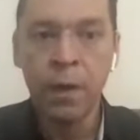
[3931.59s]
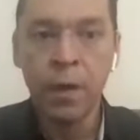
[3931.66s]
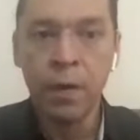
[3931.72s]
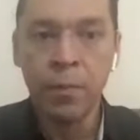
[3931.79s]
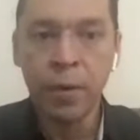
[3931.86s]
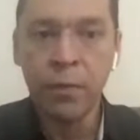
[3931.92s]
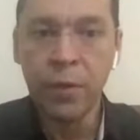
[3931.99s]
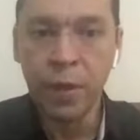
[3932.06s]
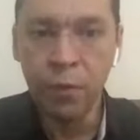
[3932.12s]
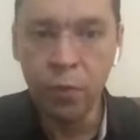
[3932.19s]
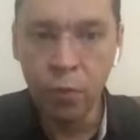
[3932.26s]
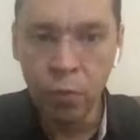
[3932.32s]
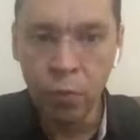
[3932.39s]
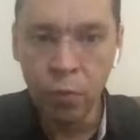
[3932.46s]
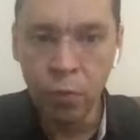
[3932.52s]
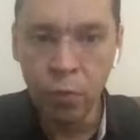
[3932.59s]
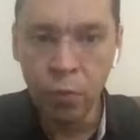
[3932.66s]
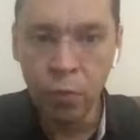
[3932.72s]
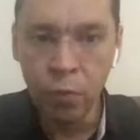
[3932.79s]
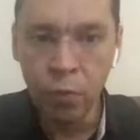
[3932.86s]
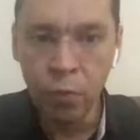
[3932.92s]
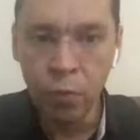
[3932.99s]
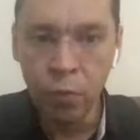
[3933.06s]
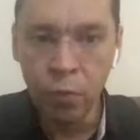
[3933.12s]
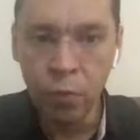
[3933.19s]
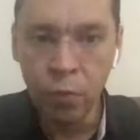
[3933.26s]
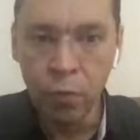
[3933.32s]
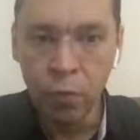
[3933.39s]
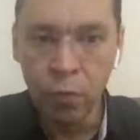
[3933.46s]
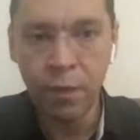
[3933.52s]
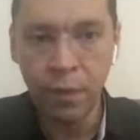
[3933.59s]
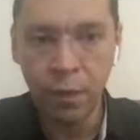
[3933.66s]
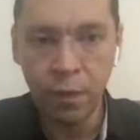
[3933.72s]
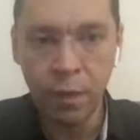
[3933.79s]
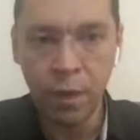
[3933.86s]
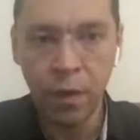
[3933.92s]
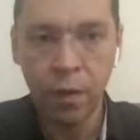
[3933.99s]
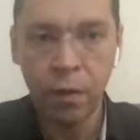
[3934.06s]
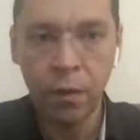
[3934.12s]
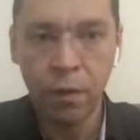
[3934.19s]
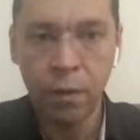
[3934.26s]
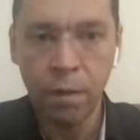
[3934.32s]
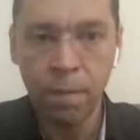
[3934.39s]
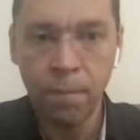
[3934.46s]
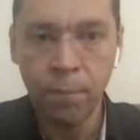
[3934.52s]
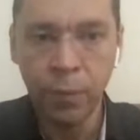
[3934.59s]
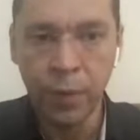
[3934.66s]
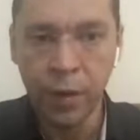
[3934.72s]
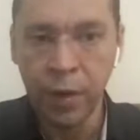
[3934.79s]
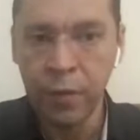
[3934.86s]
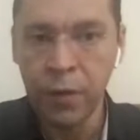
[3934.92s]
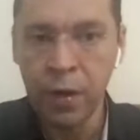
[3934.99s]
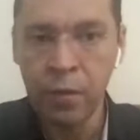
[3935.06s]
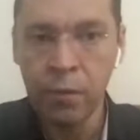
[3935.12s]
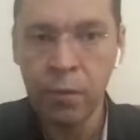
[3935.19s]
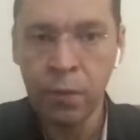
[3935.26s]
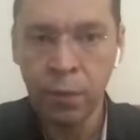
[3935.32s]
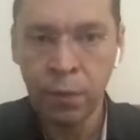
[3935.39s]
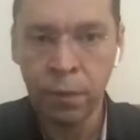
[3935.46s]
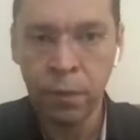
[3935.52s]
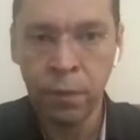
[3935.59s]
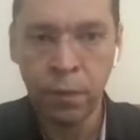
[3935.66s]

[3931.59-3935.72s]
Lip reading: But we have tools to prevent these bad things, like firewalls,